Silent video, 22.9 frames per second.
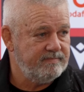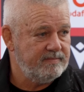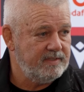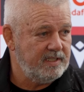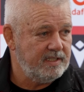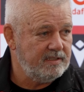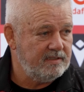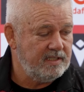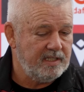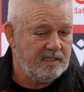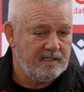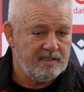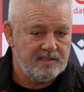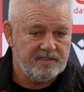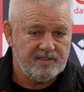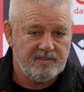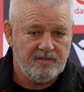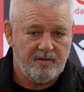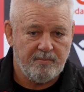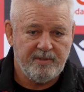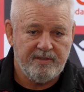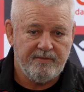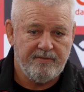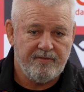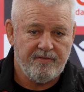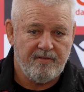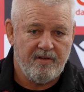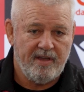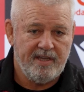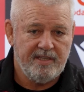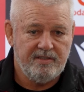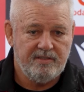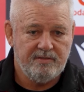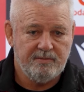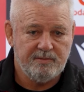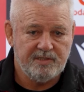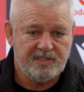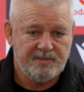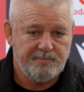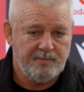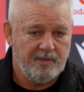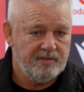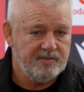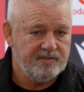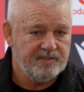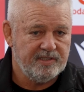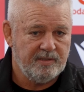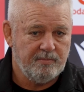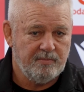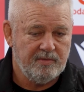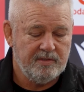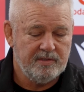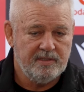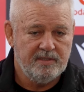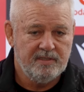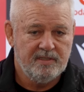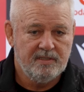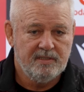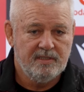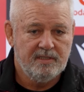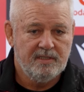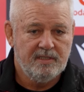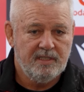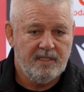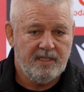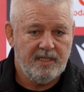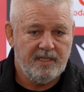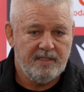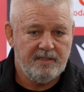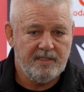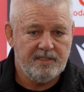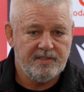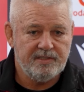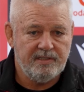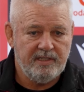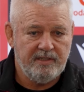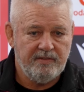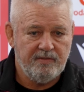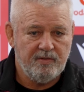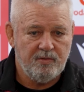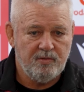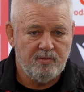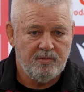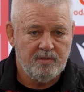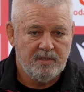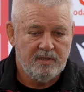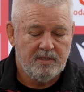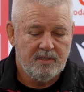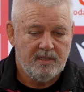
Uh, you know, let's not be afraid to expose someone at this level.